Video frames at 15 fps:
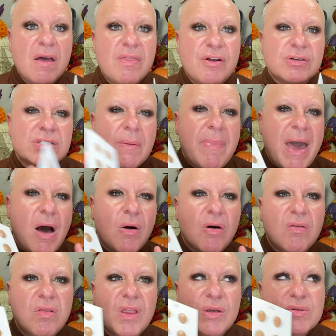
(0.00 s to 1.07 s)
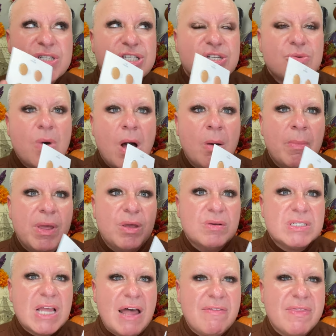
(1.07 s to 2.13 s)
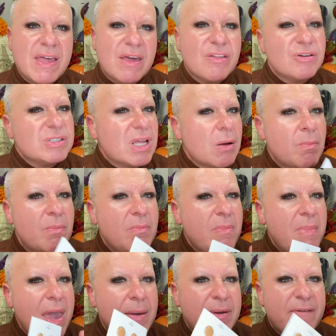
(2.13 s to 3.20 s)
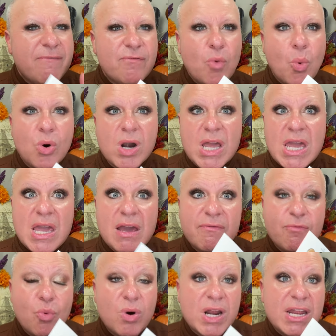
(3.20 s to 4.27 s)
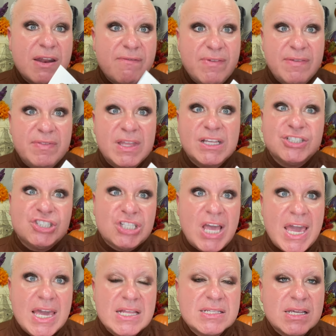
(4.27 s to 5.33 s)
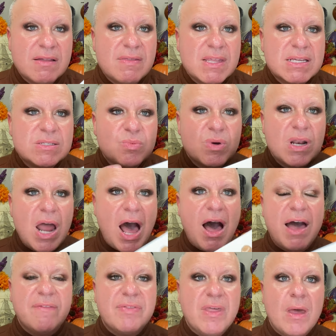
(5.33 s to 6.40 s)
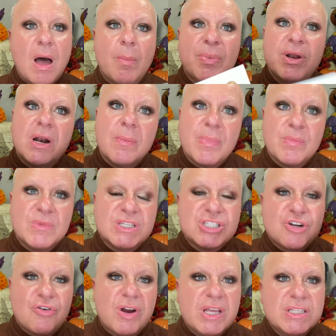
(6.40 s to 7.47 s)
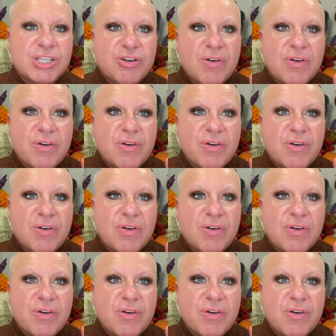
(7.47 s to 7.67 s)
There's about close to almost, I think there's like maybe 40, 40 to 50 shades in this one. I'll have to, I'll put it up on the screen so you